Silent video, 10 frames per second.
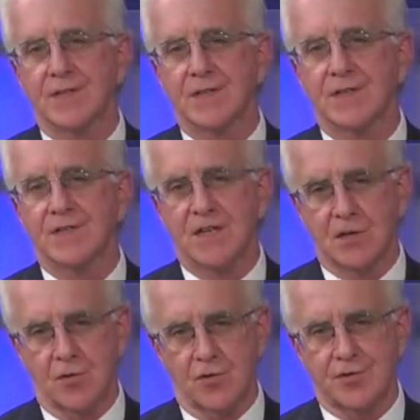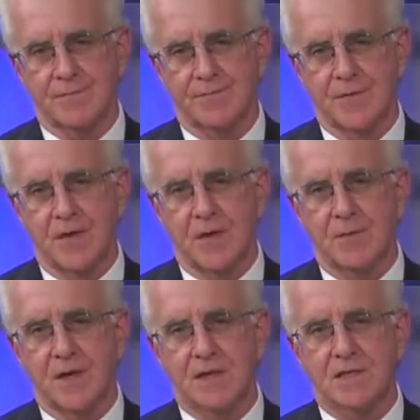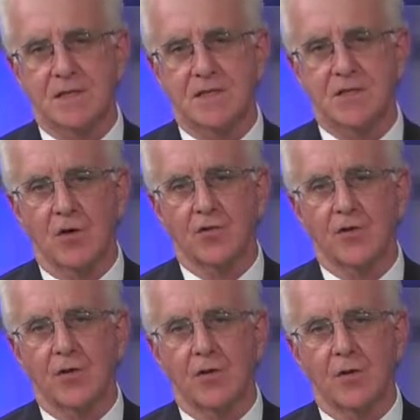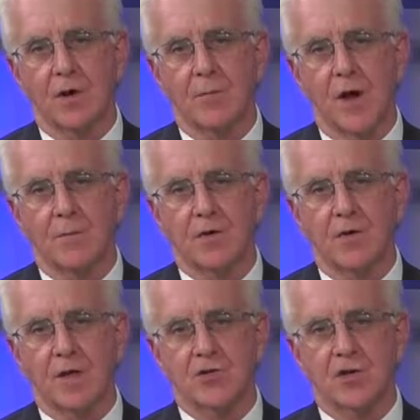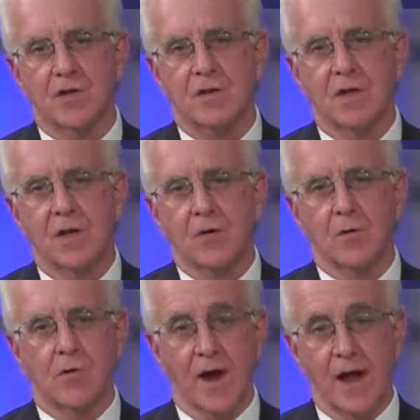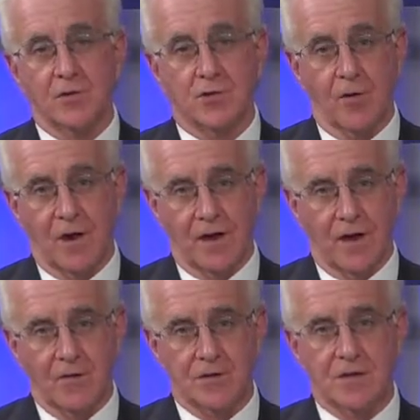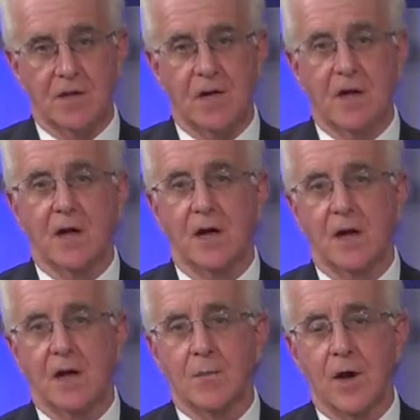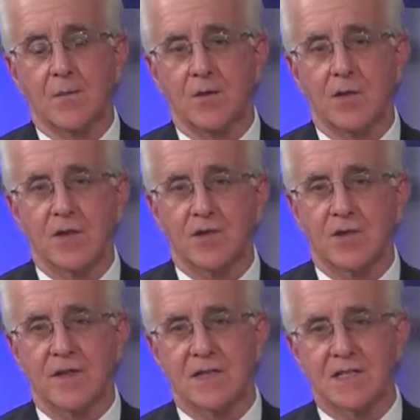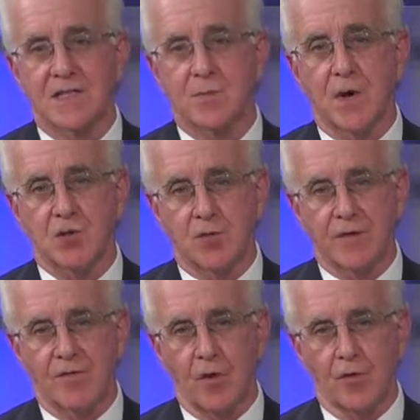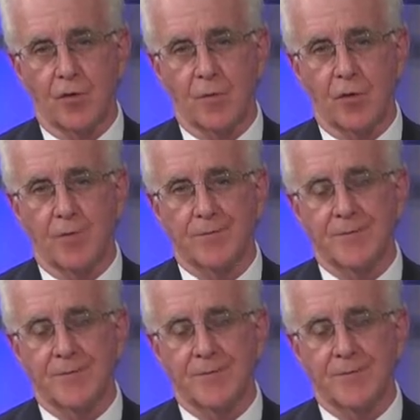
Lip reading: seniors, because this is also a population, whether housed or unhoused, a population that is especially vulnerable